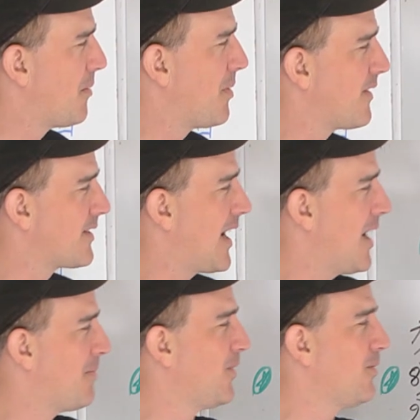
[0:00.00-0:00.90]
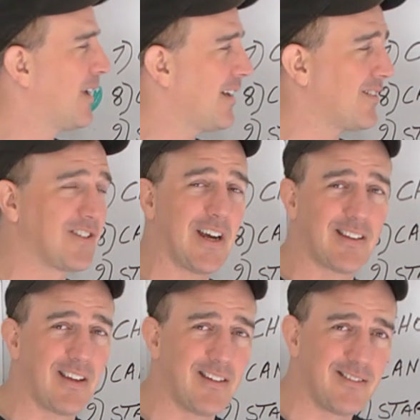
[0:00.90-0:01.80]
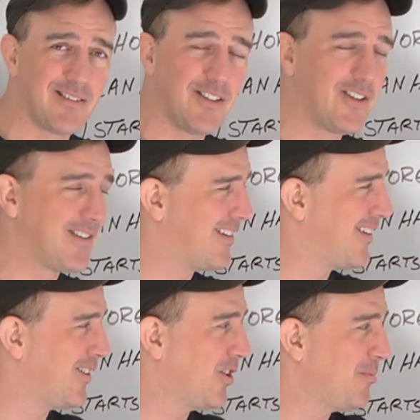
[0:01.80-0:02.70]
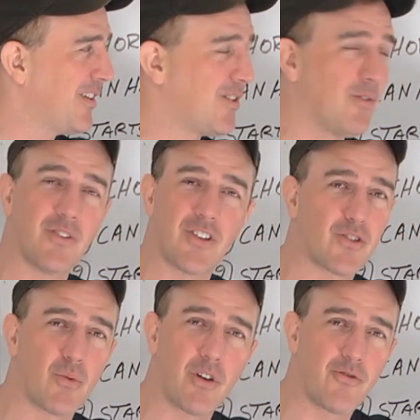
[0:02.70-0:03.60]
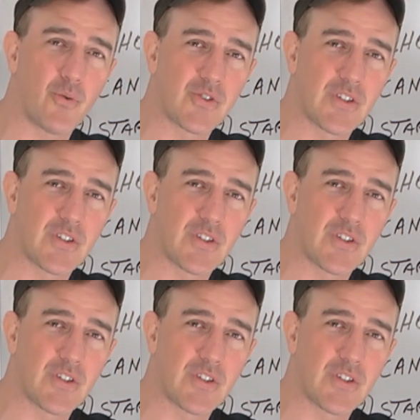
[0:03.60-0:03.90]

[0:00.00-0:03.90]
But by the time you get ejected, you'll be doing this twenty-four